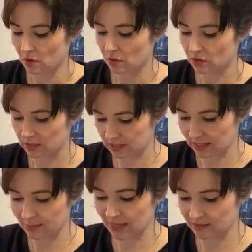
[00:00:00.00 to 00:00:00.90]
using
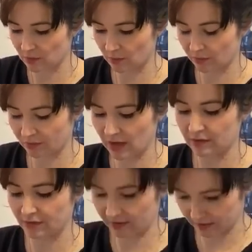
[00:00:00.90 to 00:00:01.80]
seam allowance one point five,
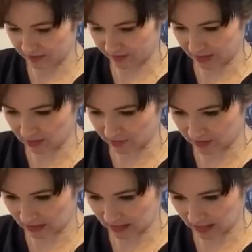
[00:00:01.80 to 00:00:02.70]
five eighths of an inch, I've
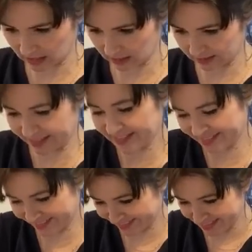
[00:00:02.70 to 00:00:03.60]
said that.
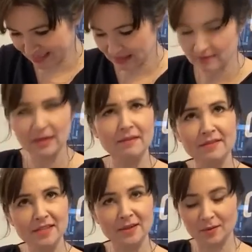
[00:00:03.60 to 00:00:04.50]
I've
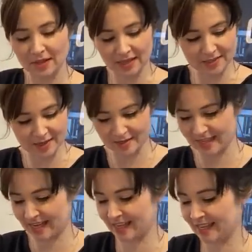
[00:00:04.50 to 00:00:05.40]
said all things. And
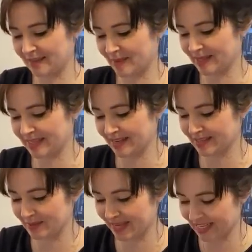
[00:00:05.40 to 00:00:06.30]
taking the pins out
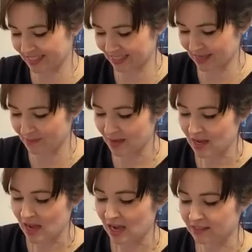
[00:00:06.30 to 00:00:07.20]
as we get to them
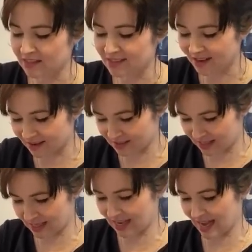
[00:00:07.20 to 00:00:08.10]
and
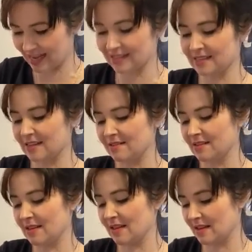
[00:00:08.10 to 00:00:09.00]
starting at
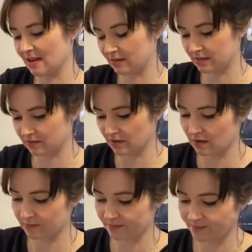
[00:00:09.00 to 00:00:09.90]
the underarm.